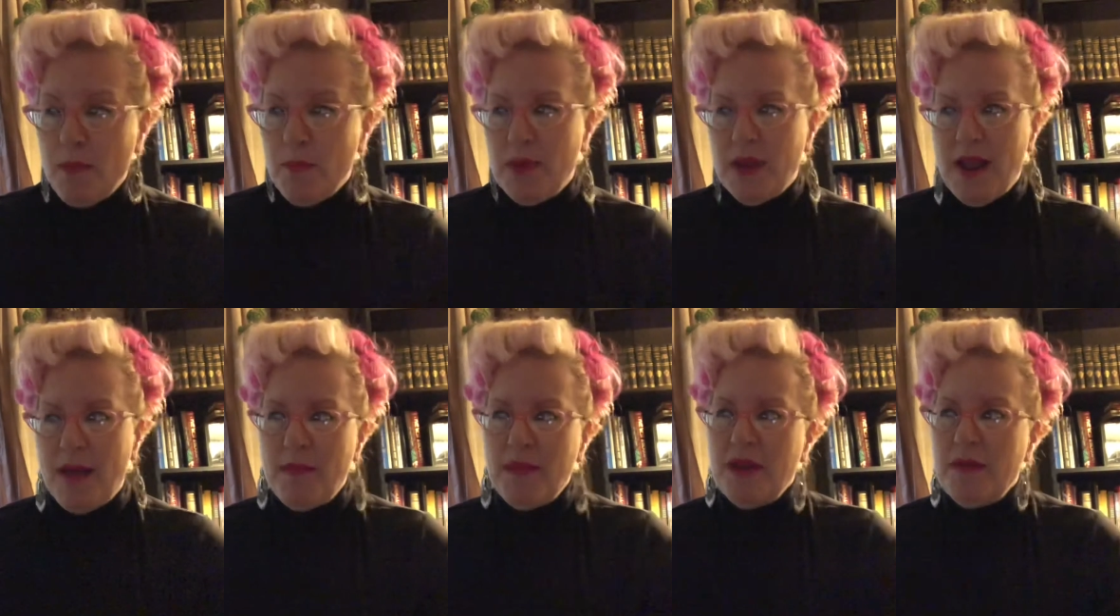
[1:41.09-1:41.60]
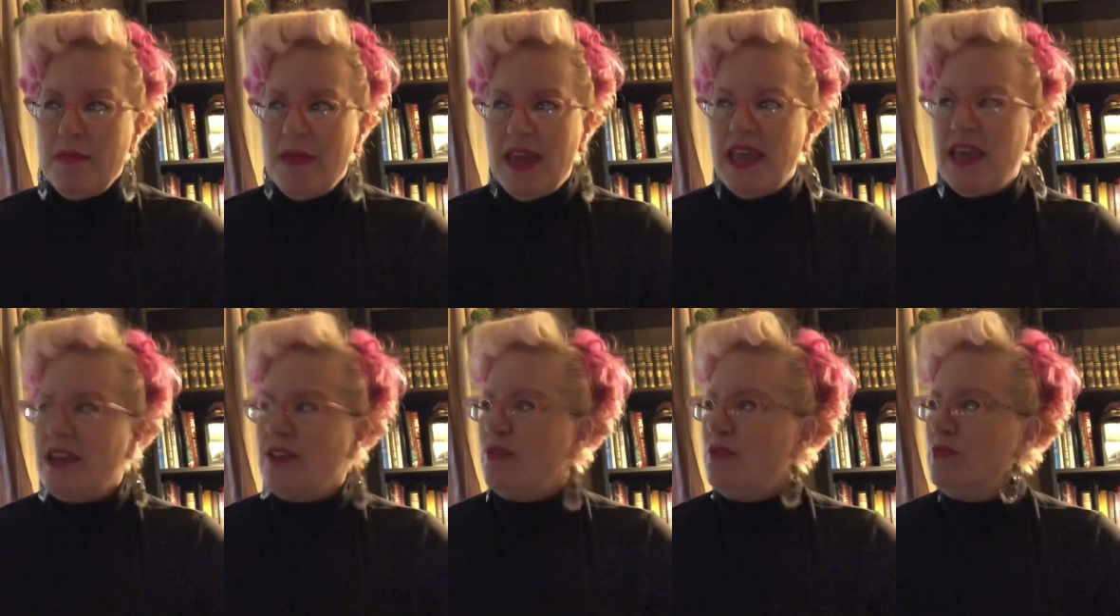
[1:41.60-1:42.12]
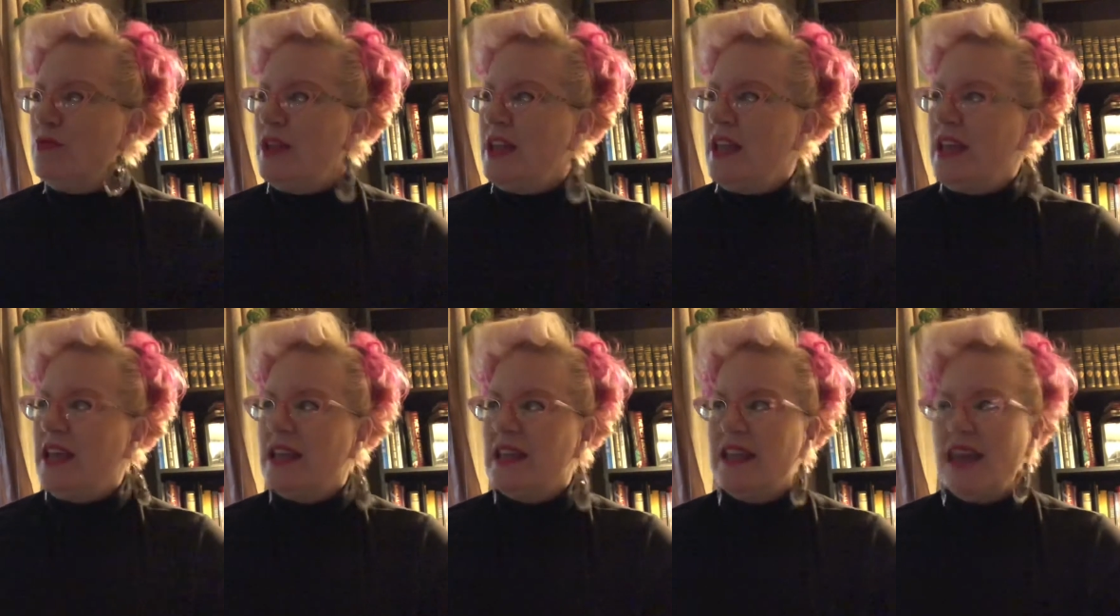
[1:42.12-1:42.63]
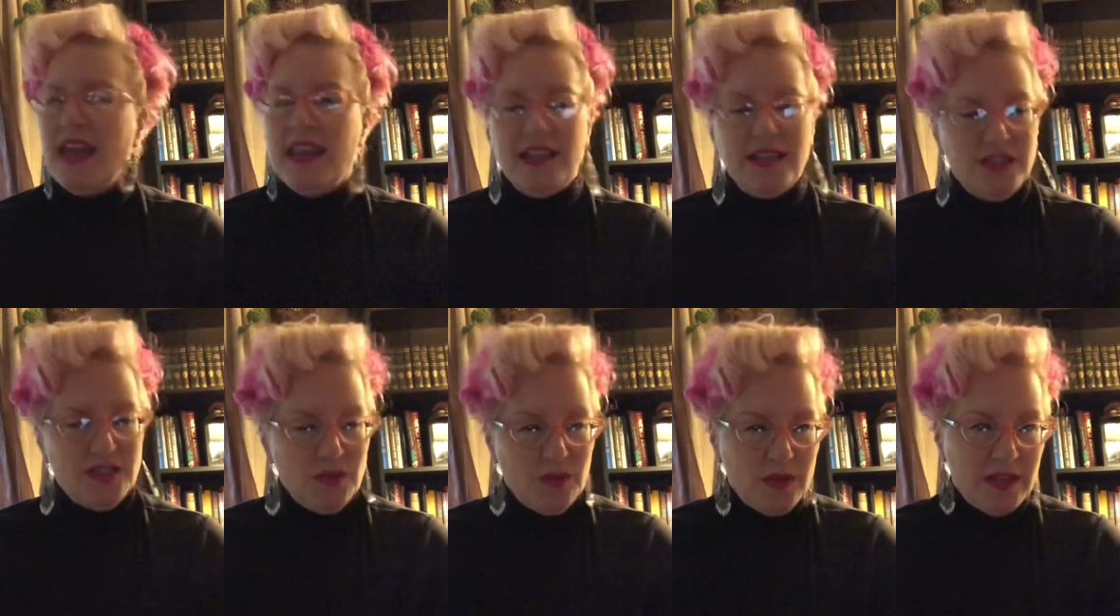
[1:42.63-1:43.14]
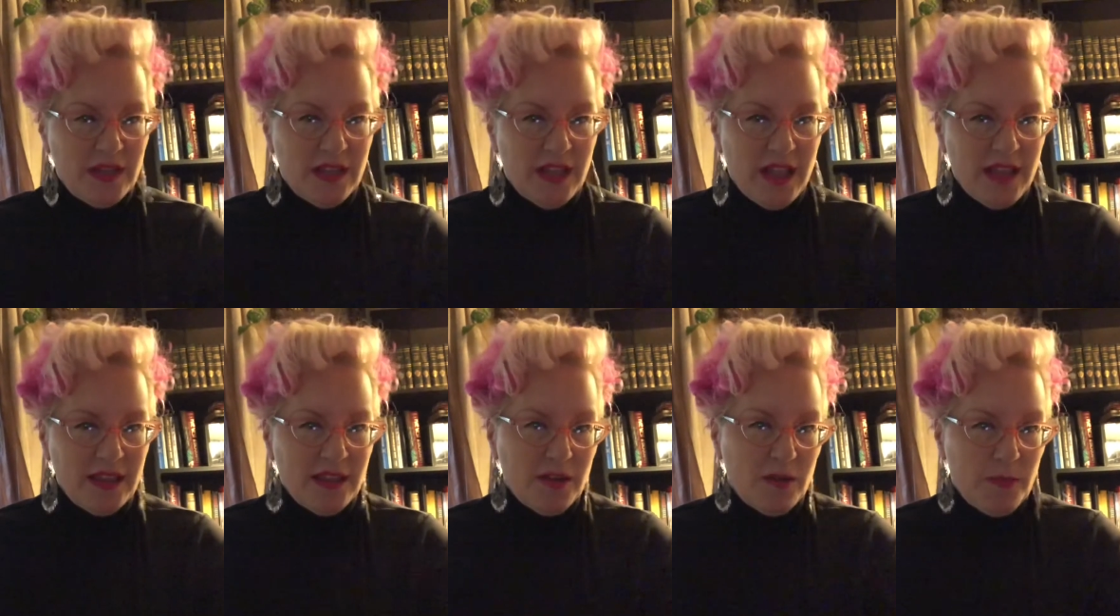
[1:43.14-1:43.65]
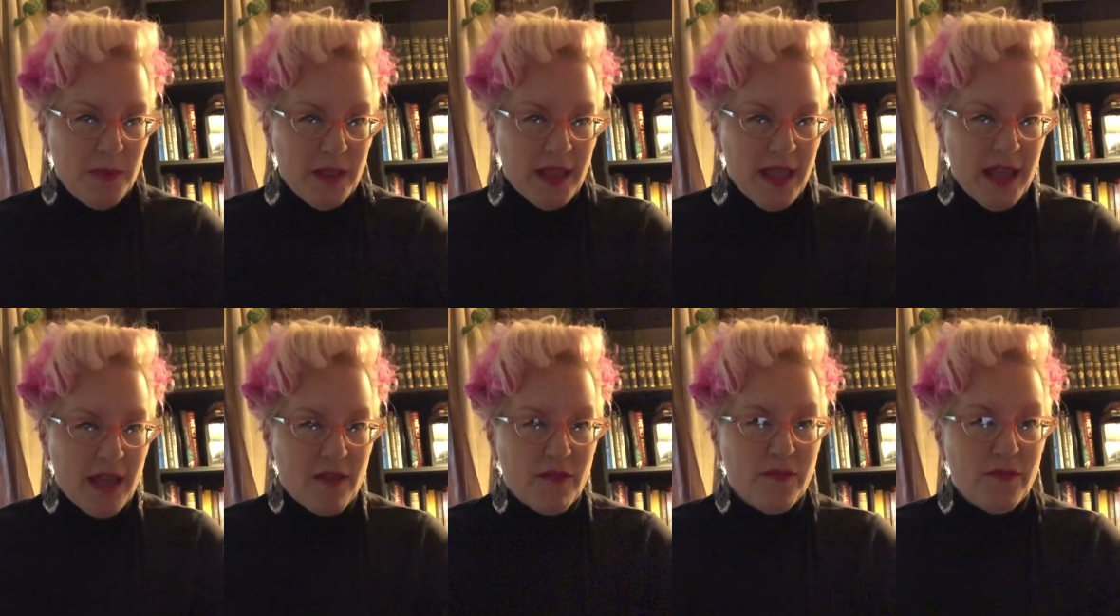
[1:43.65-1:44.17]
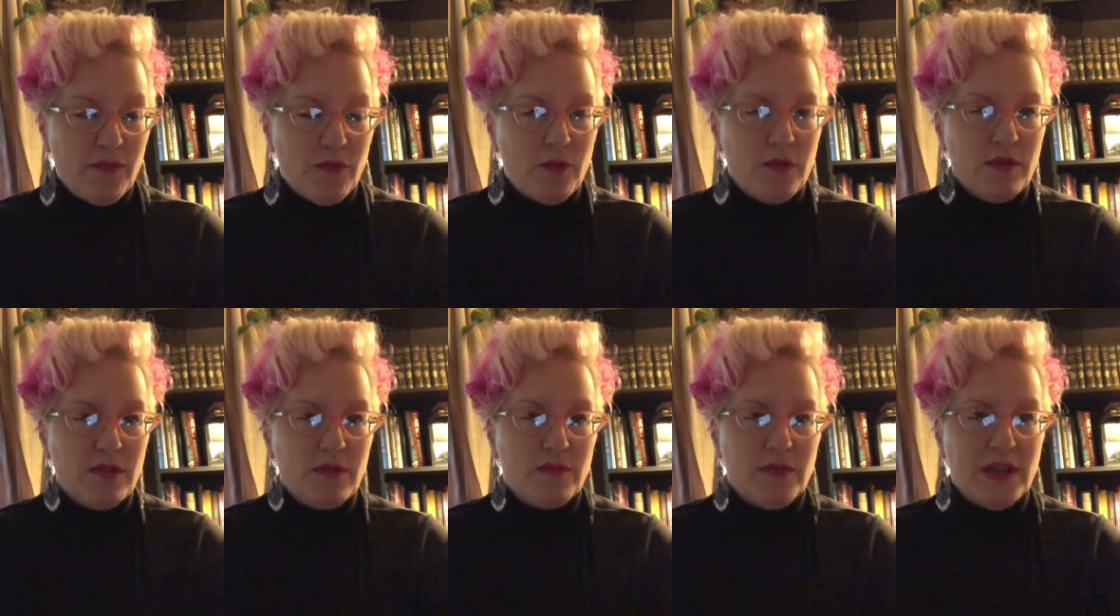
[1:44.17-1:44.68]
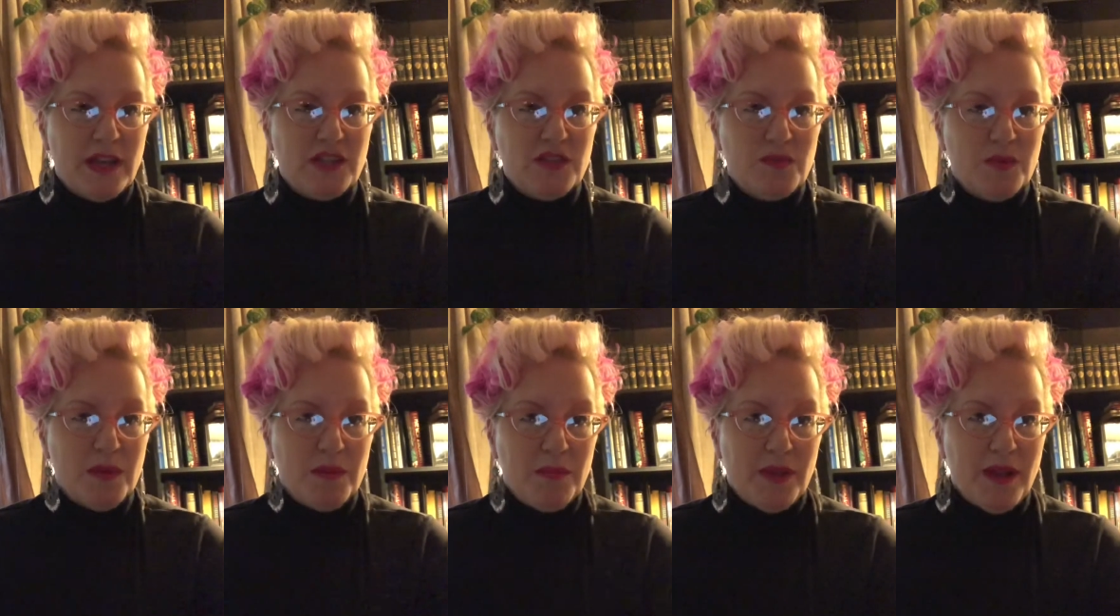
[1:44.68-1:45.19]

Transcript: but I'm gonna make it unique and kind of do it a little bit like a floral arrangement,